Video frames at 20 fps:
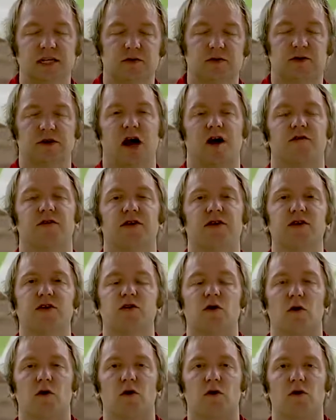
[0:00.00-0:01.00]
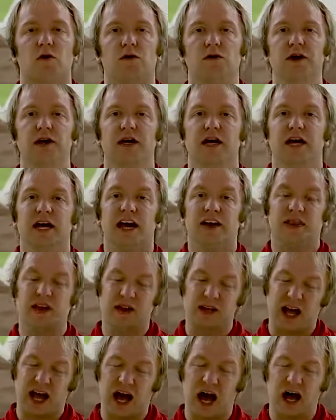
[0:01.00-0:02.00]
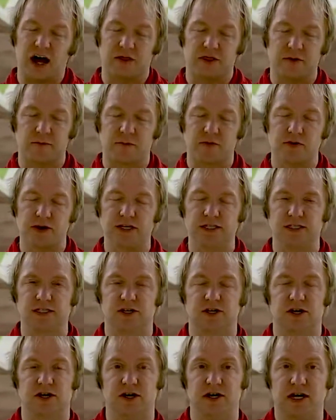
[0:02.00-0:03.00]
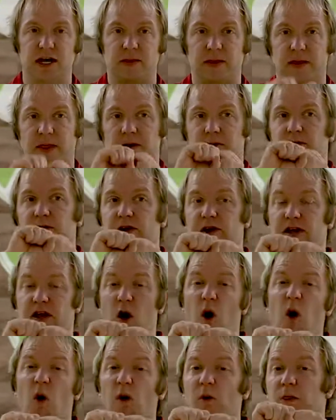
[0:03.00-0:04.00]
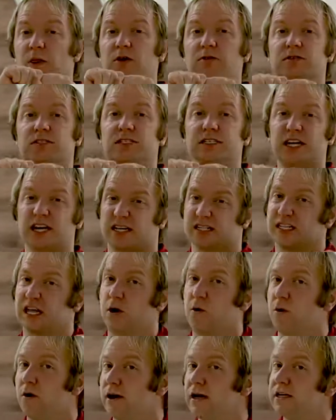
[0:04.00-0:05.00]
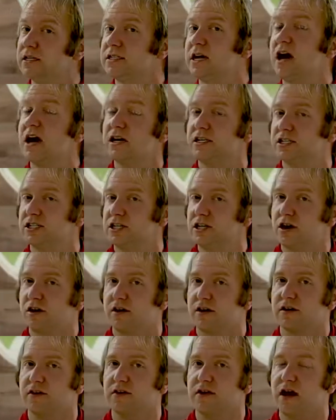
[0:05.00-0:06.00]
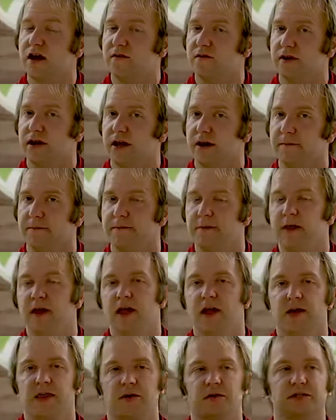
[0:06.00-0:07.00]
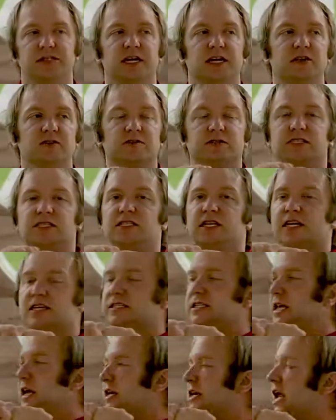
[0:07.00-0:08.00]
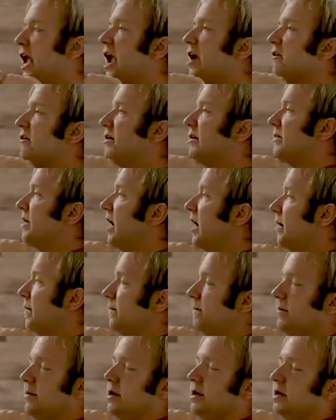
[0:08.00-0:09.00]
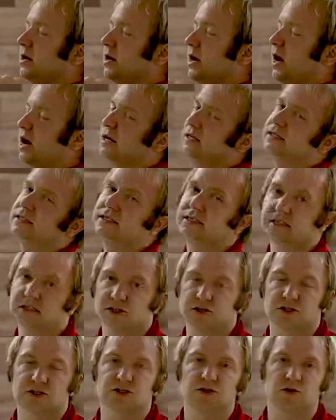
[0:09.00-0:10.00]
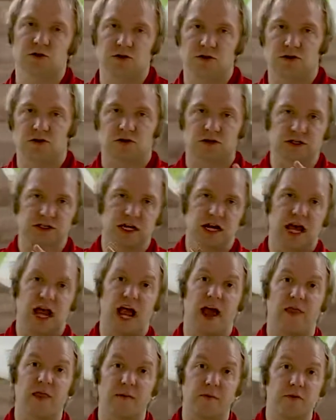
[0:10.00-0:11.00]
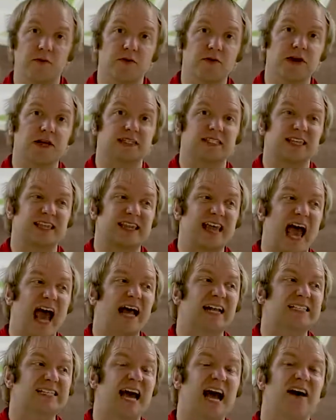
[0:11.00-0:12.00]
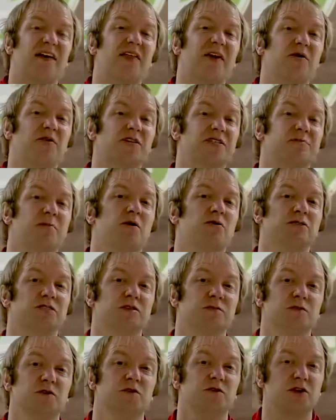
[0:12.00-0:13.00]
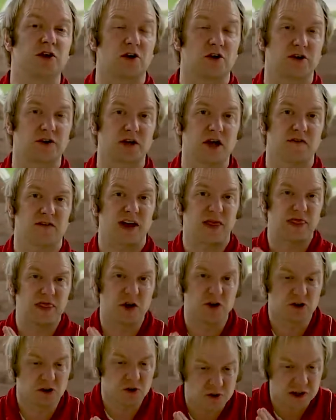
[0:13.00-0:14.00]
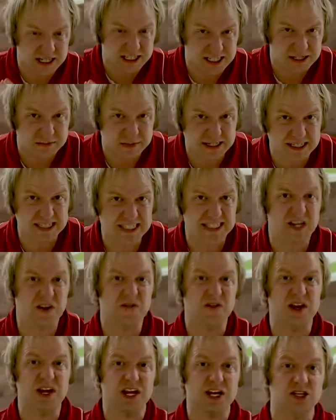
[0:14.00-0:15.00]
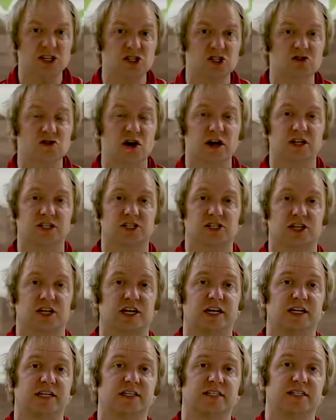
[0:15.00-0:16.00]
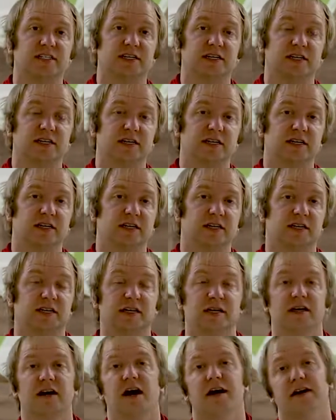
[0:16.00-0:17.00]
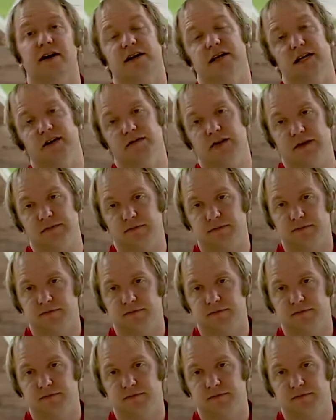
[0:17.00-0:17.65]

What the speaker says: that were covered in gold. The priest could, and then they would hold those sticks. They wouldn't touch the Ark of the Covenant. They would take those sticks and they'd carry them on their shoulders, and the priests, that's how they were supposed to move the Ark of the Covenant. Those were the specific instructions that God had given.